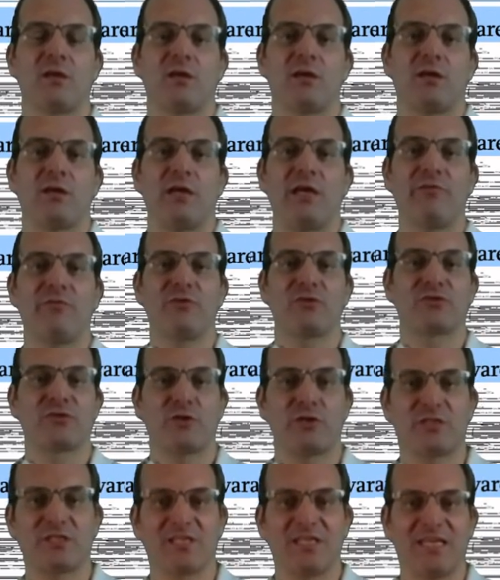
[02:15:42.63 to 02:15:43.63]
If you
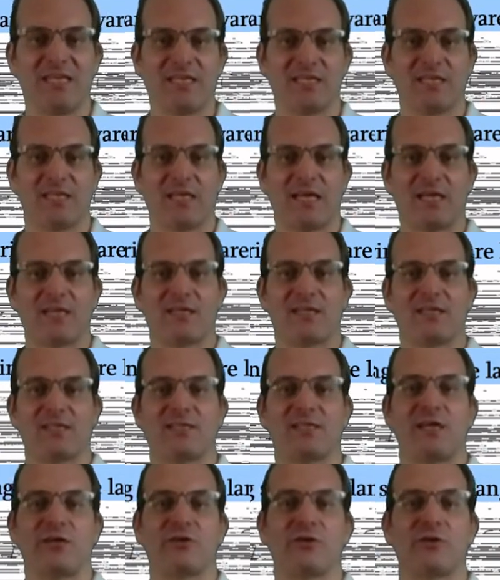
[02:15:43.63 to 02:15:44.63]
search the internet,
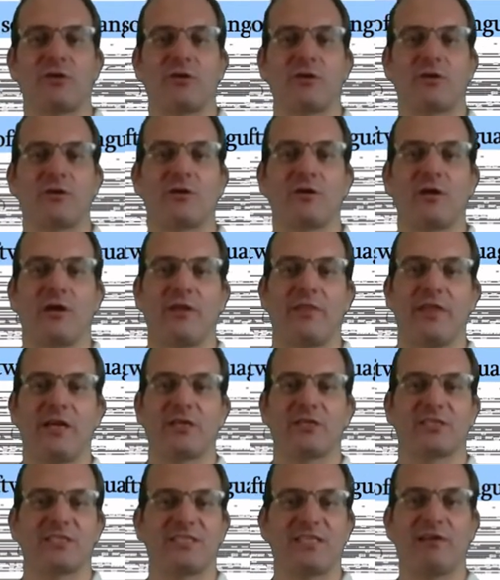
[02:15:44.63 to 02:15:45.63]
there are
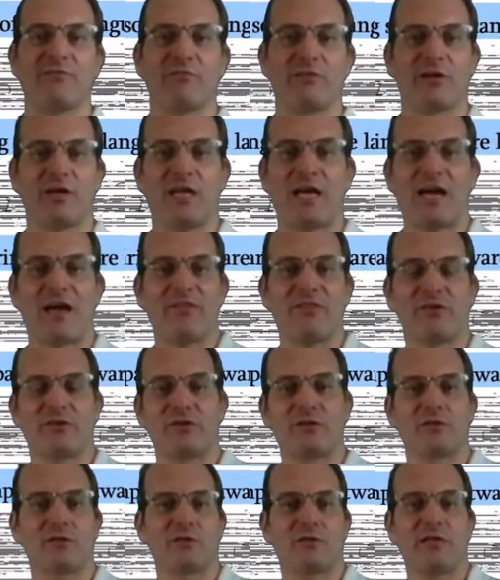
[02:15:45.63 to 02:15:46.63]
several
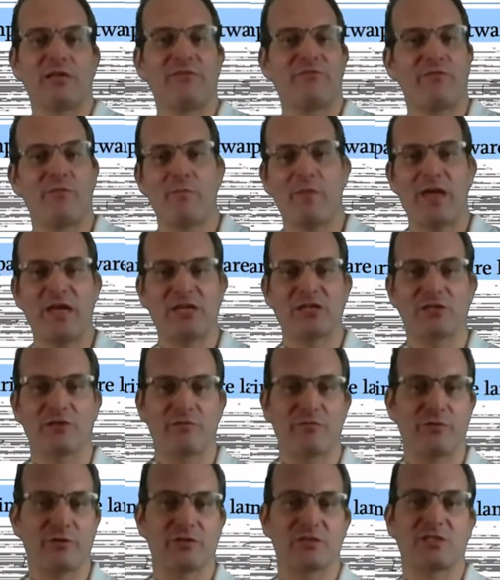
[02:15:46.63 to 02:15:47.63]
other informations. For
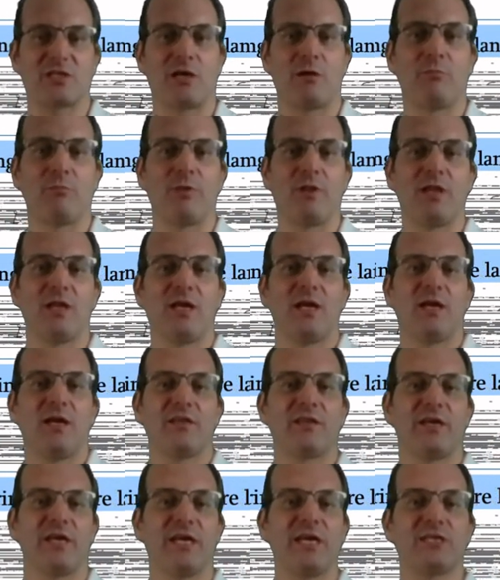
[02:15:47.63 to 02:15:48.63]
example, the
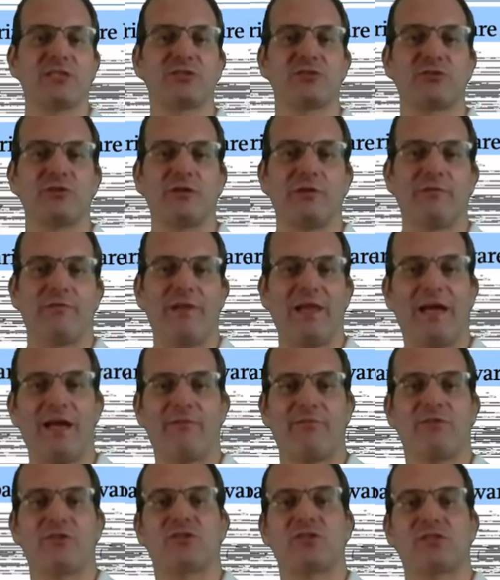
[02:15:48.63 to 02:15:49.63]
history of
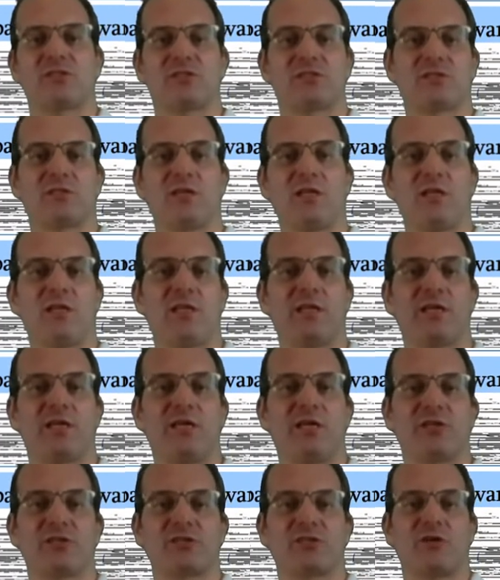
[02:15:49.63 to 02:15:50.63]
languages, like here
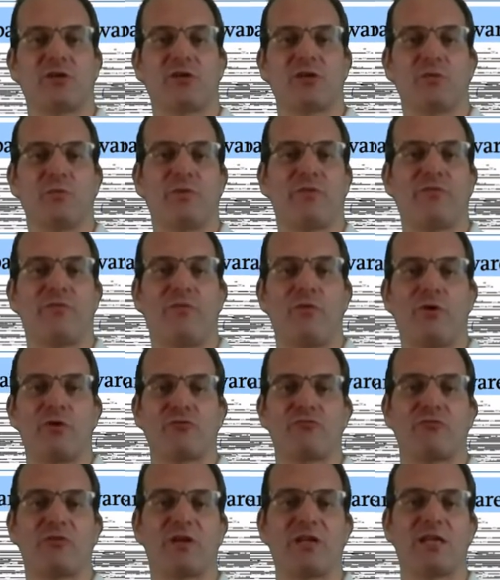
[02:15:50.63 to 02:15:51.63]
starting with
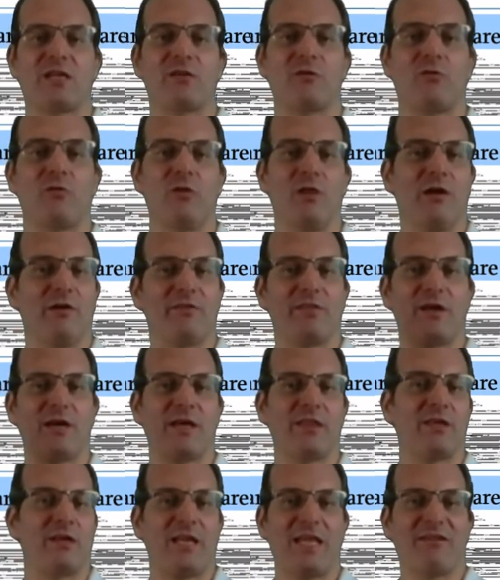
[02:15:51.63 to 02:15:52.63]
Fortran, and all other
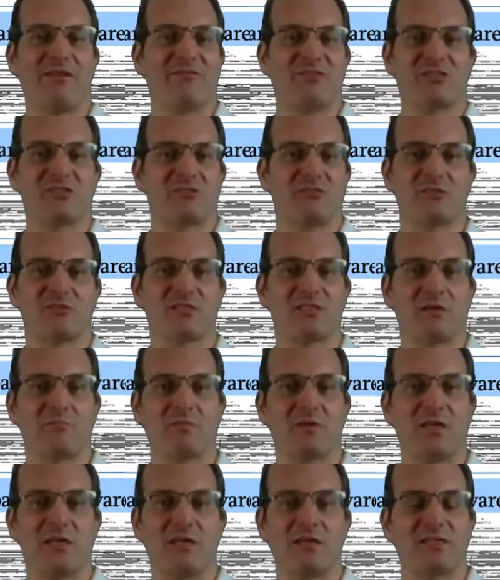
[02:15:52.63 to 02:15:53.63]
languages are
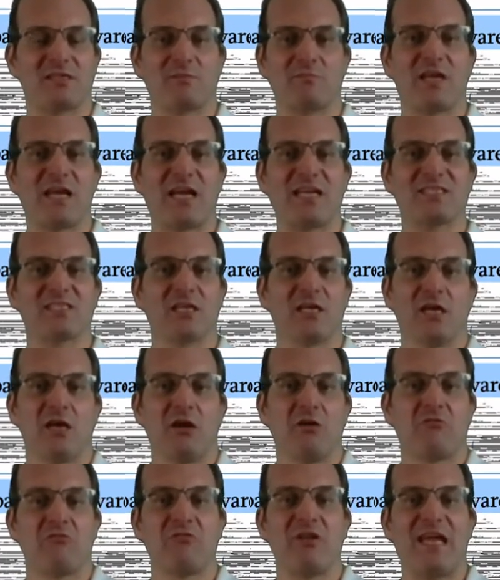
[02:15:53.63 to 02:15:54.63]
in some case
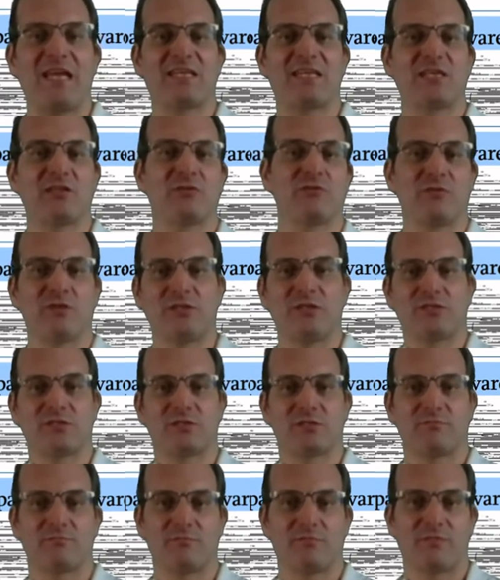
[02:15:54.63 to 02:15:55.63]
related to these
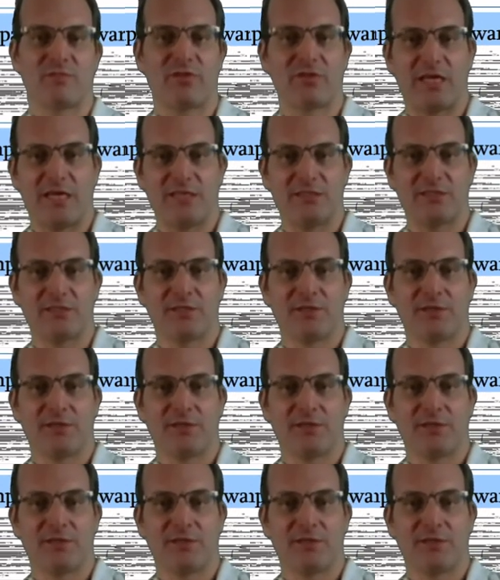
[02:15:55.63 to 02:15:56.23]
things.